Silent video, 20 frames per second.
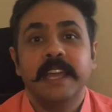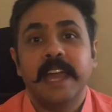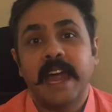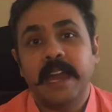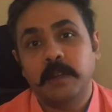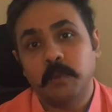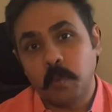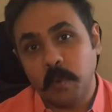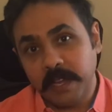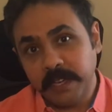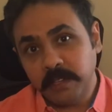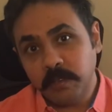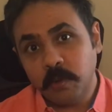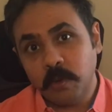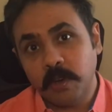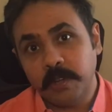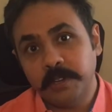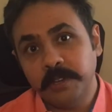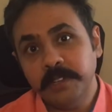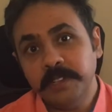at one
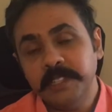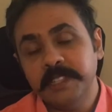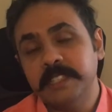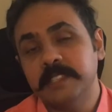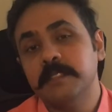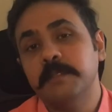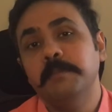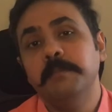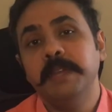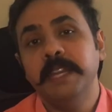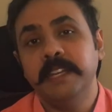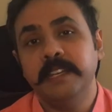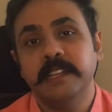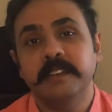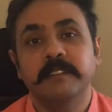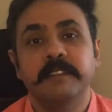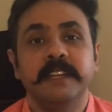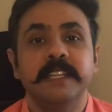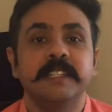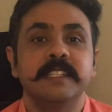corner there's a meet
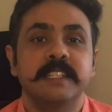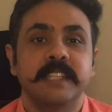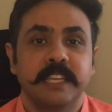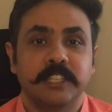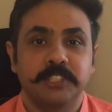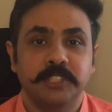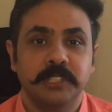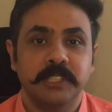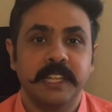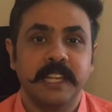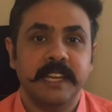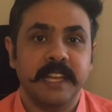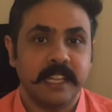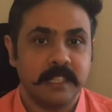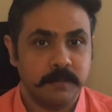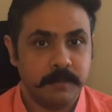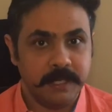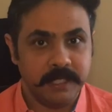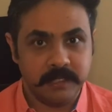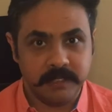and greet section that
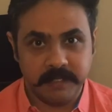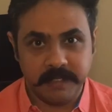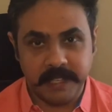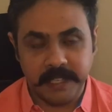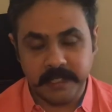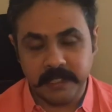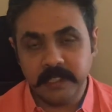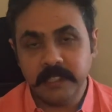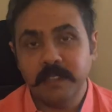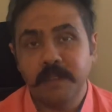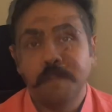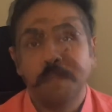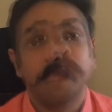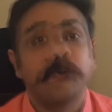has been created